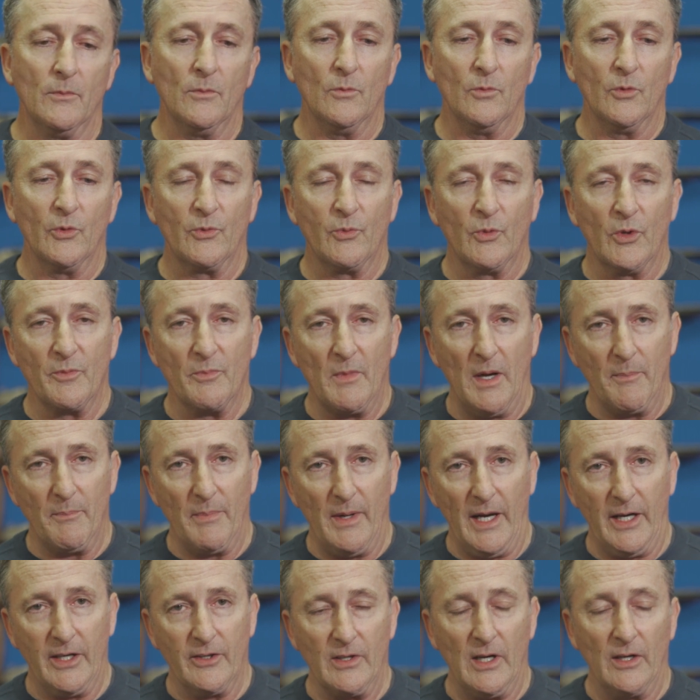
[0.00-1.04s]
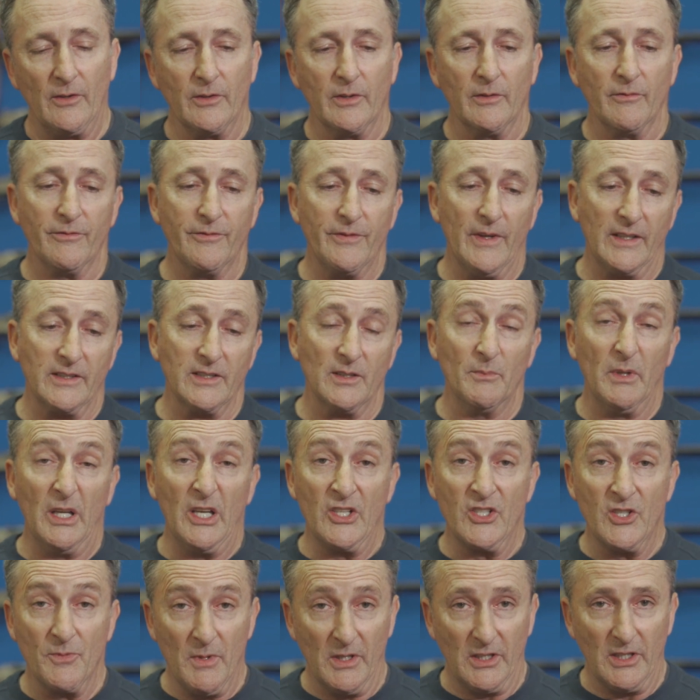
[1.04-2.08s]
with my background. In fact, I'm
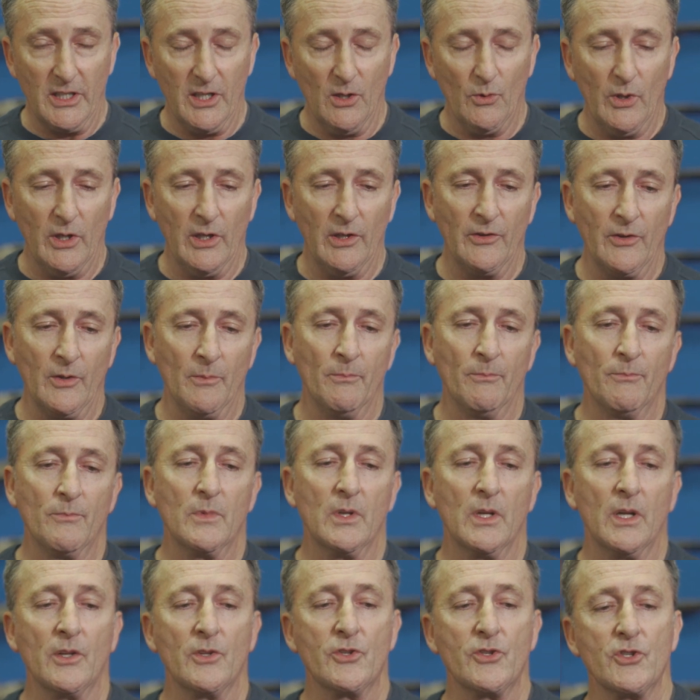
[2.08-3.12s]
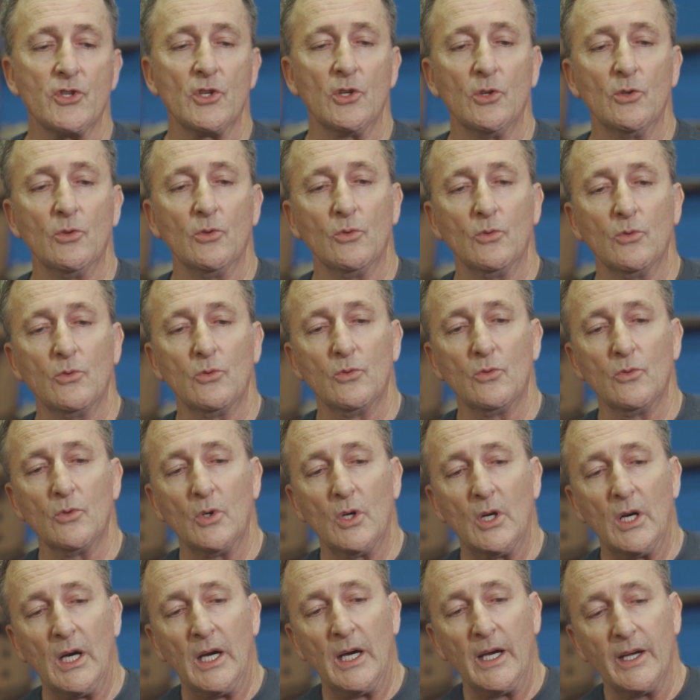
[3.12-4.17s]
intimately aware of them. And so
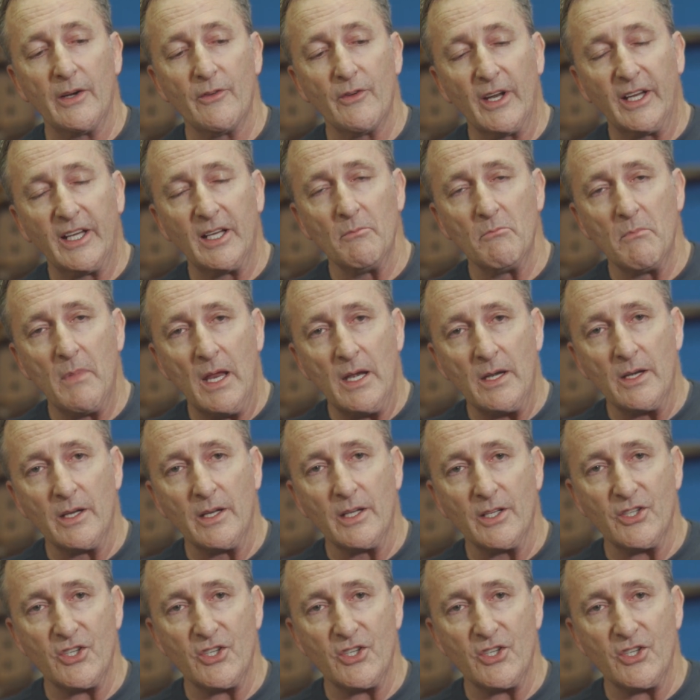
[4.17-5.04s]
I recommended a